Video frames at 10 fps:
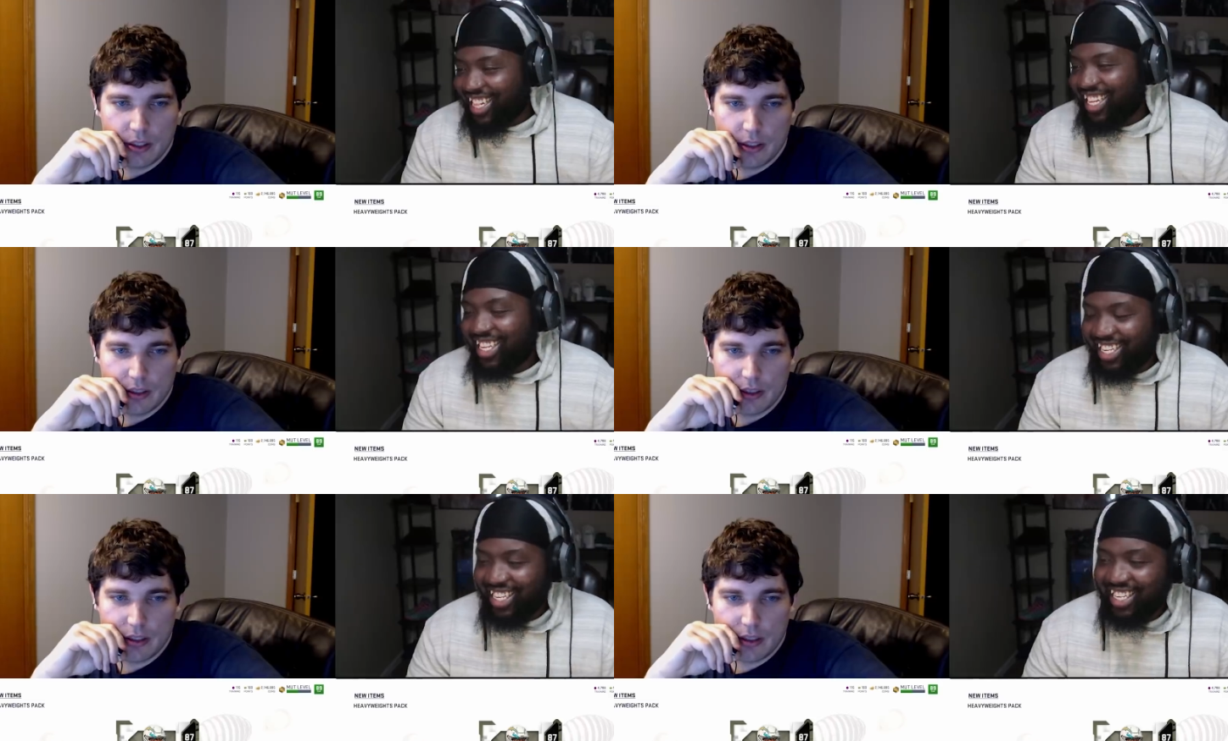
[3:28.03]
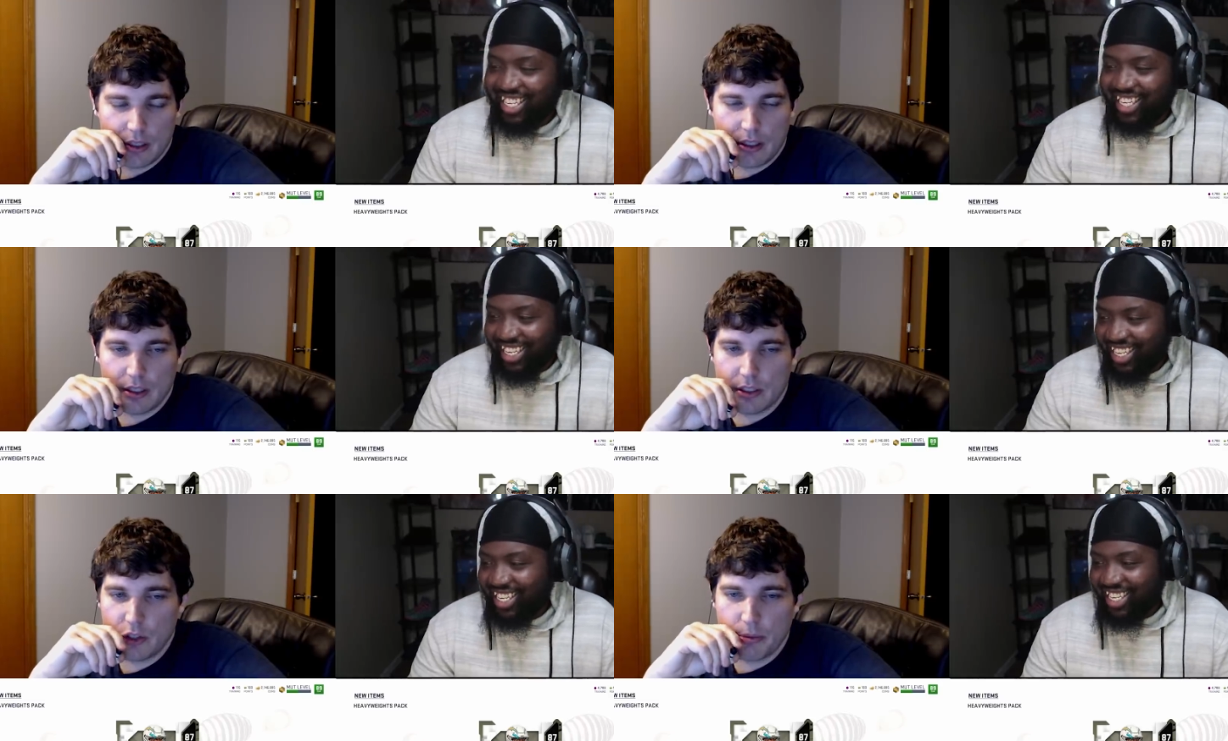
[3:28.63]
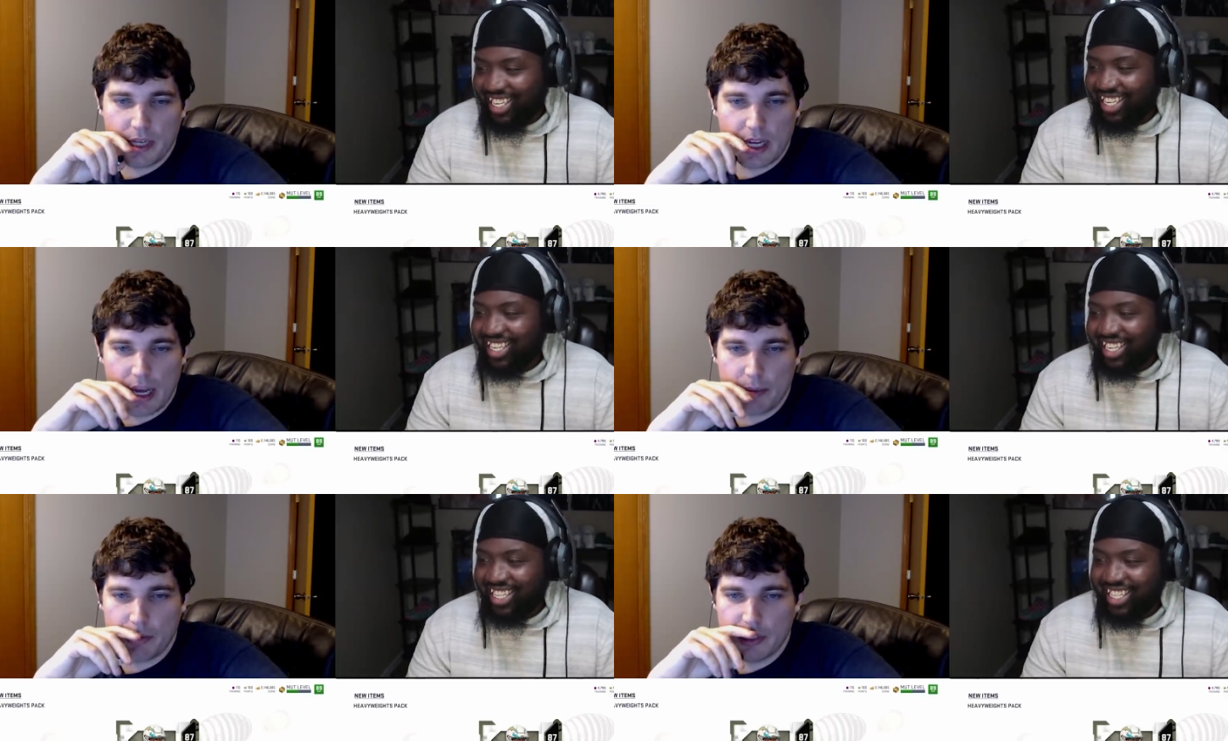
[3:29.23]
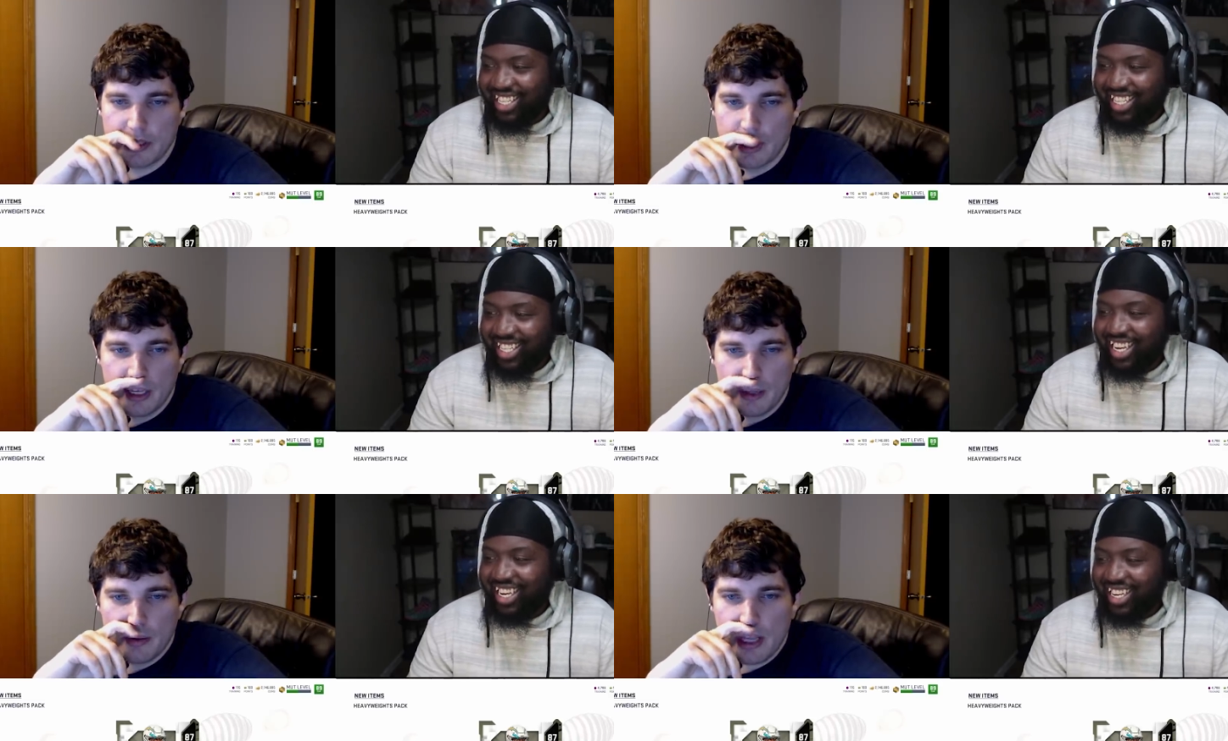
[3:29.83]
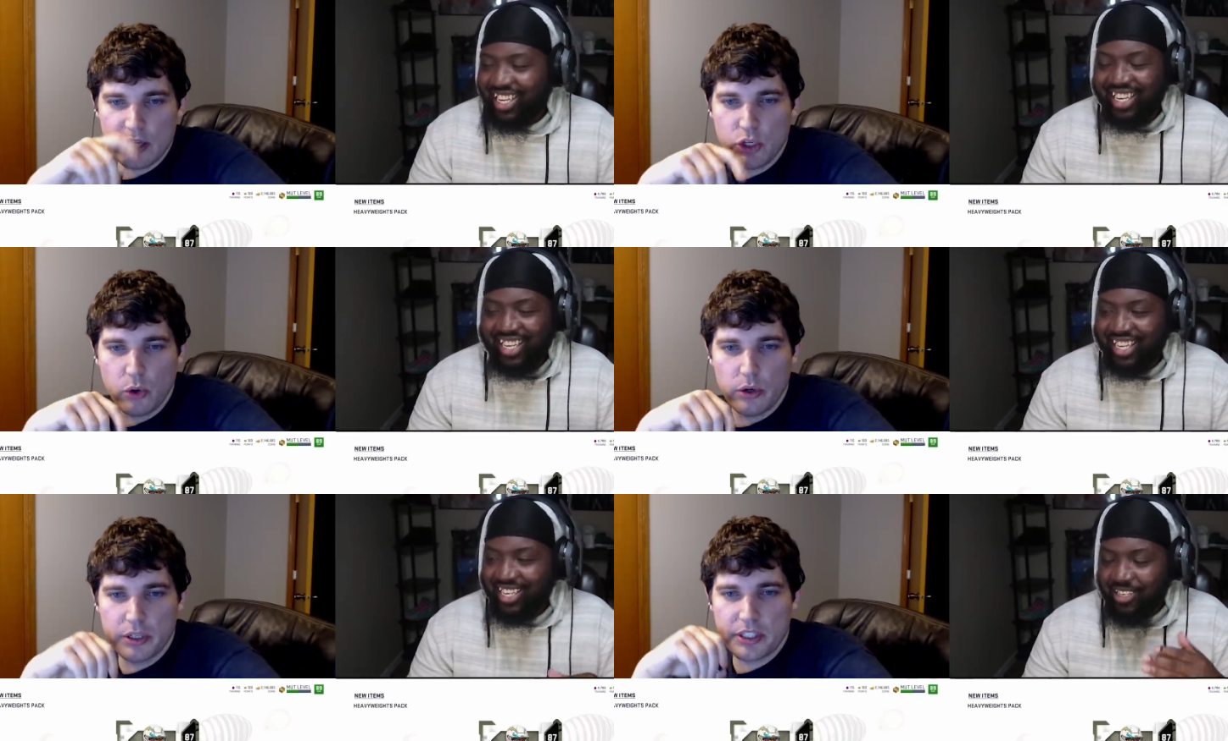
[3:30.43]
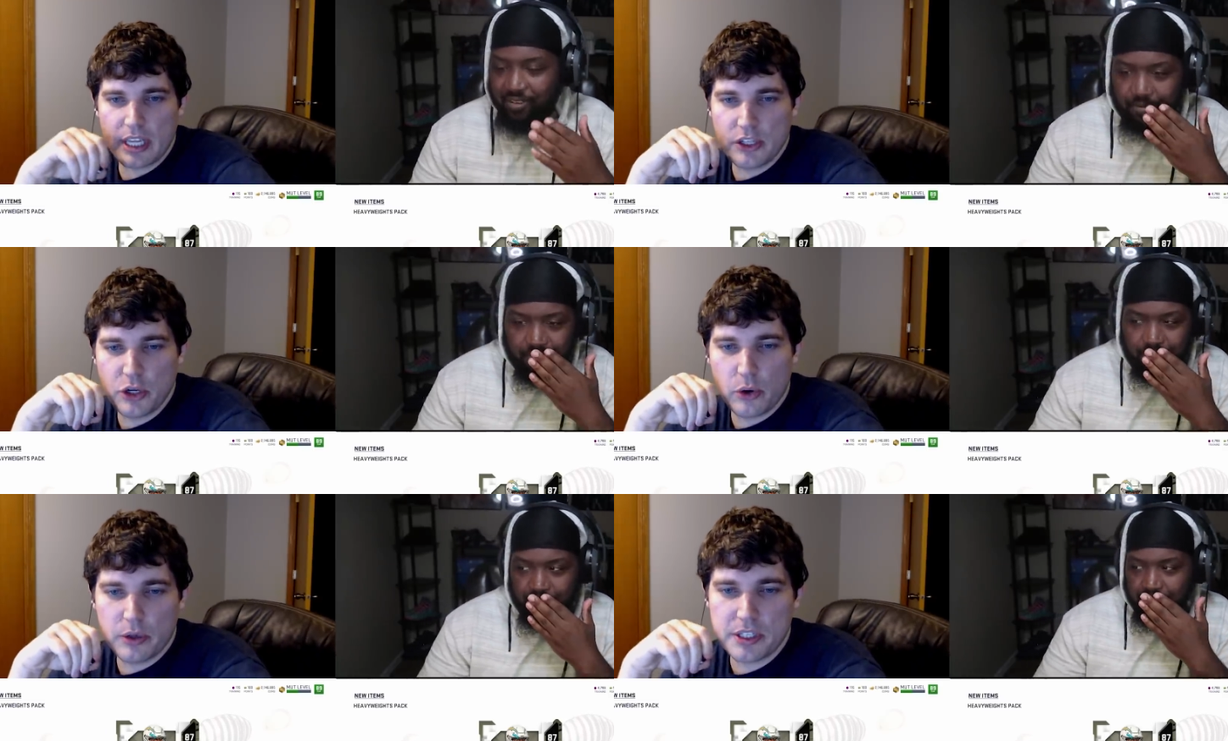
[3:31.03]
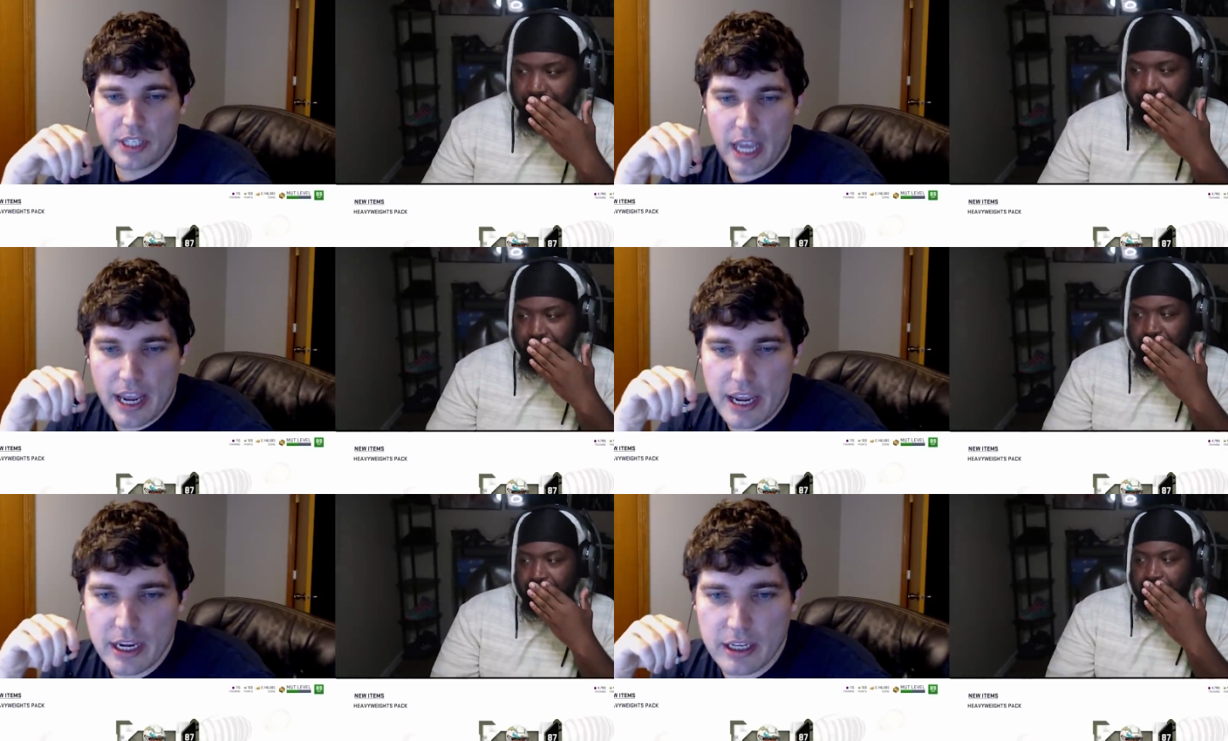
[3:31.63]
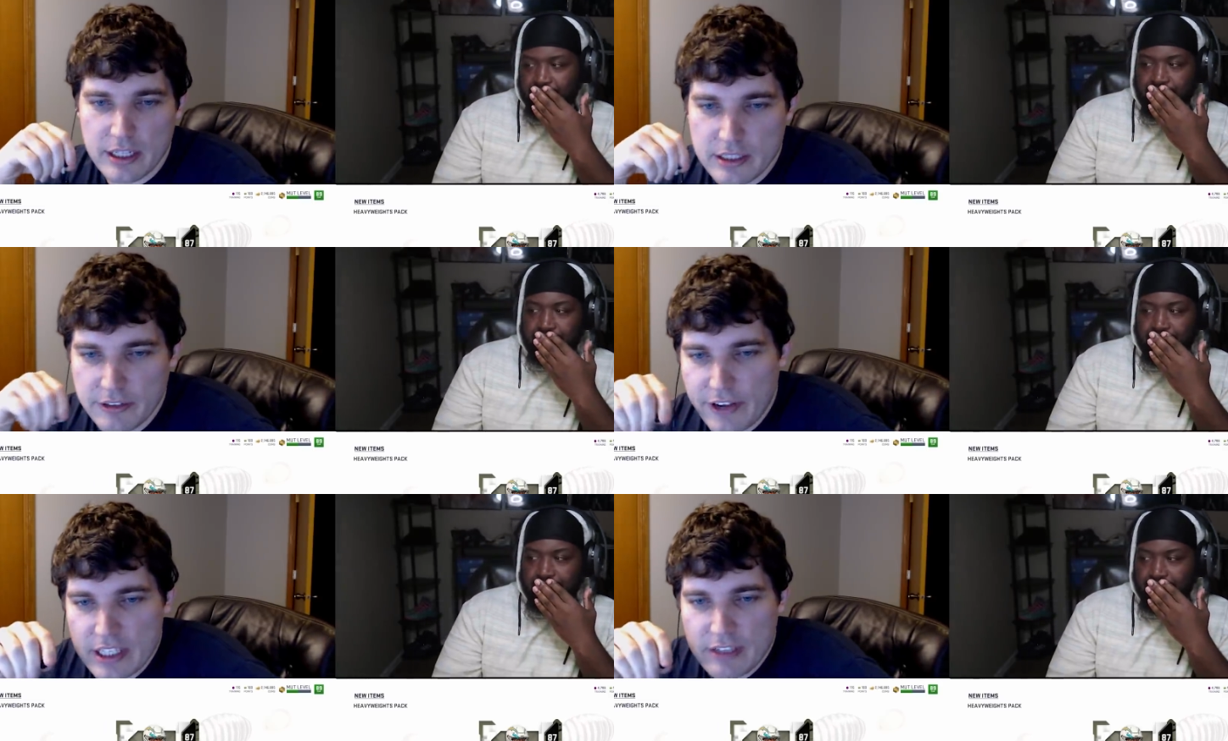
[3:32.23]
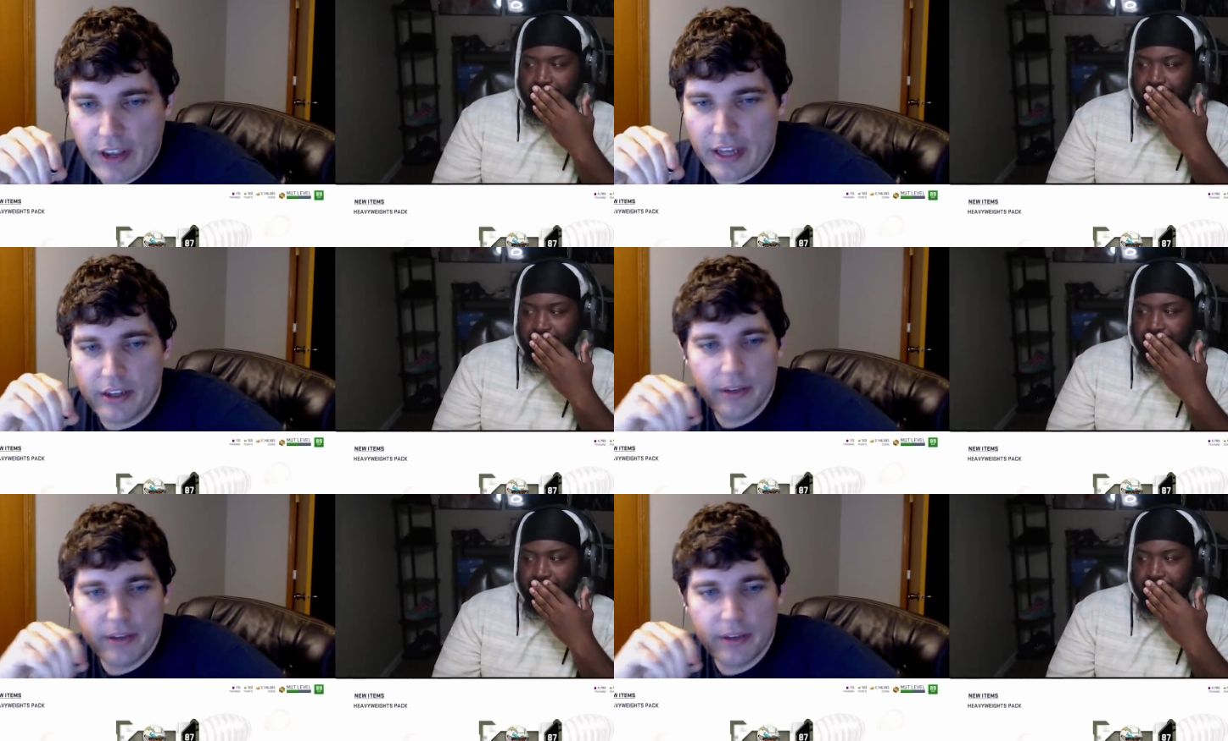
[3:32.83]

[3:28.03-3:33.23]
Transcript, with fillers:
Speaker 1: Uh huh. So many common ones. Yeah. Is yours is yours a defensive end?